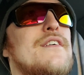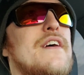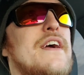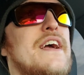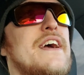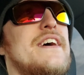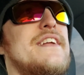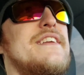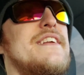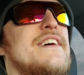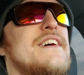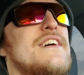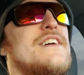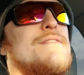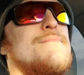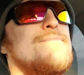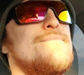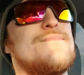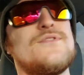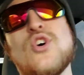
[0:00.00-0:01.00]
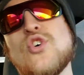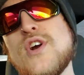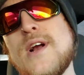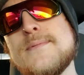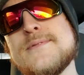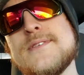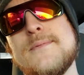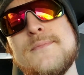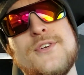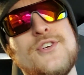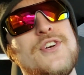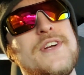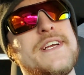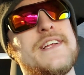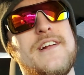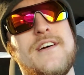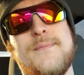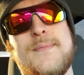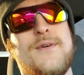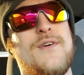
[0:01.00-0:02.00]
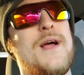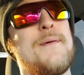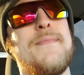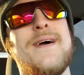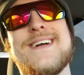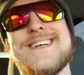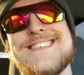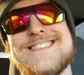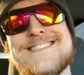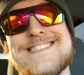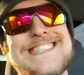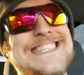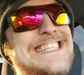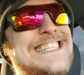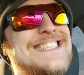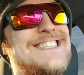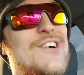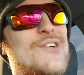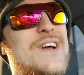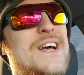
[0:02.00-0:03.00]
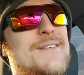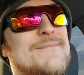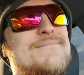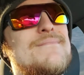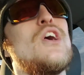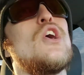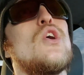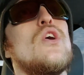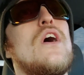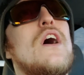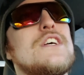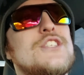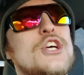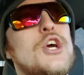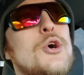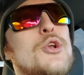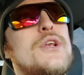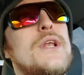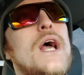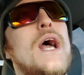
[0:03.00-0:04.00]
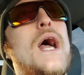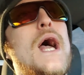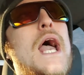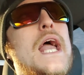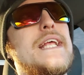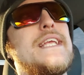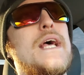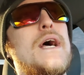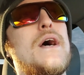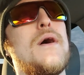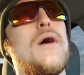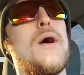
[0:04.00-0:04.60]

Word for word: and um, go grab something to drink, and I'll be right back. Okay, that's a good, it's a,